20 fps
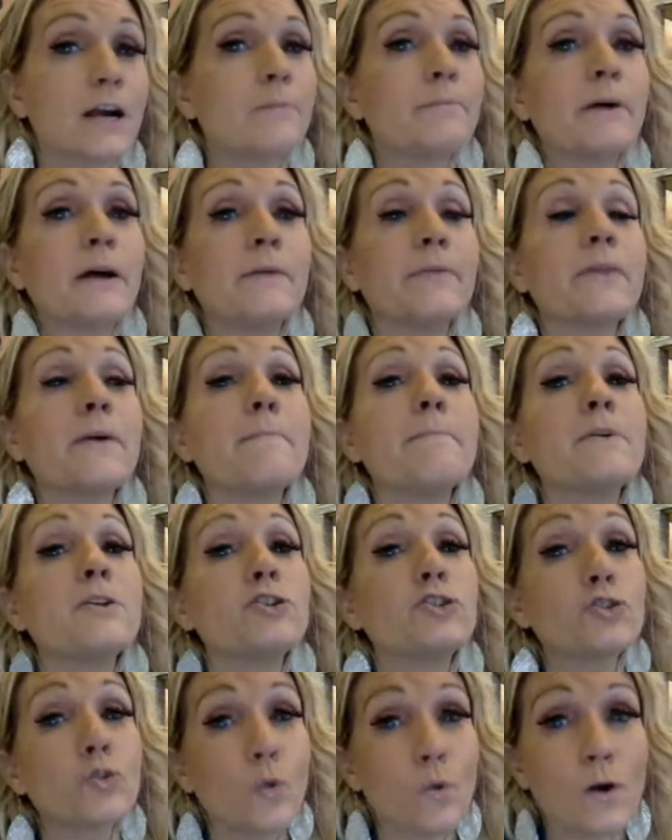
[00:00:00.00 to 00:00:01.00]
but the
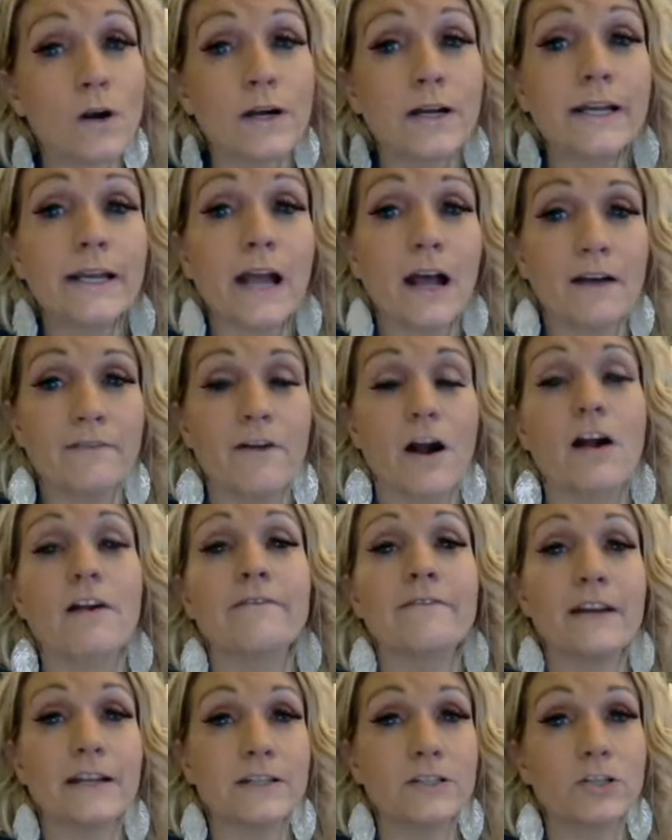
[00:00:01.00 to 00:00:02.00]
majority of our
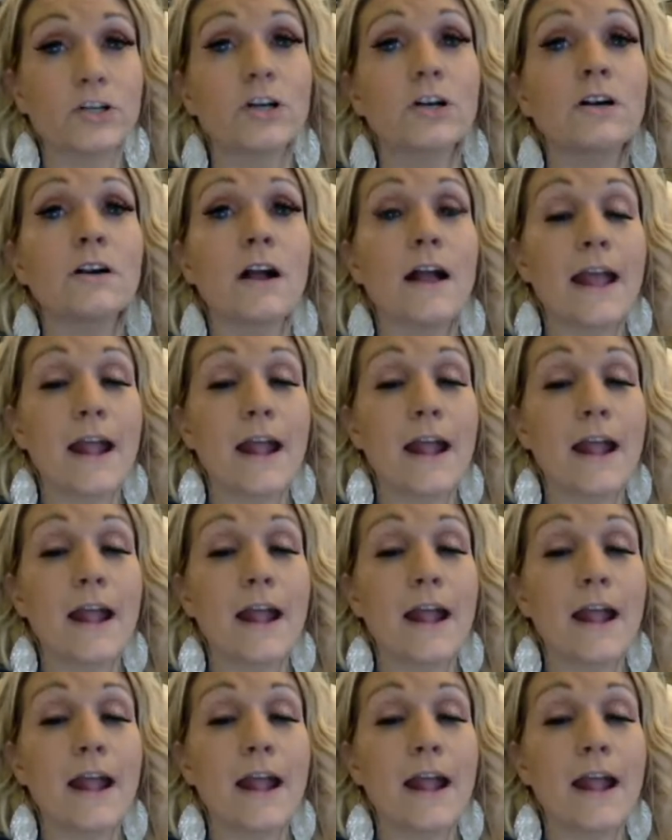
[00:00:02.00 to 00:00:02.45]
vendor